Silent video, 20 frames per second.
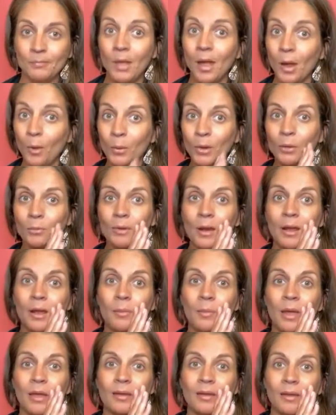I wouldn't
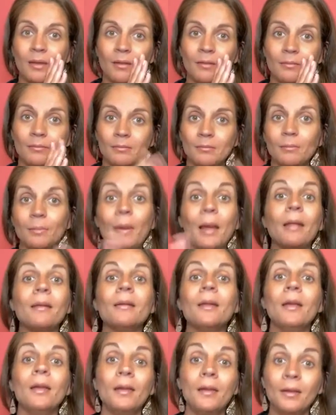recommend it, but
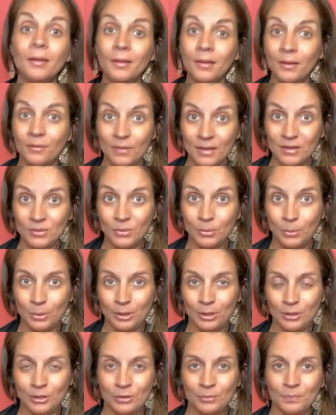if that's what you
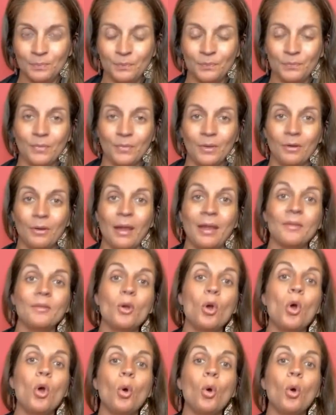want to do, right?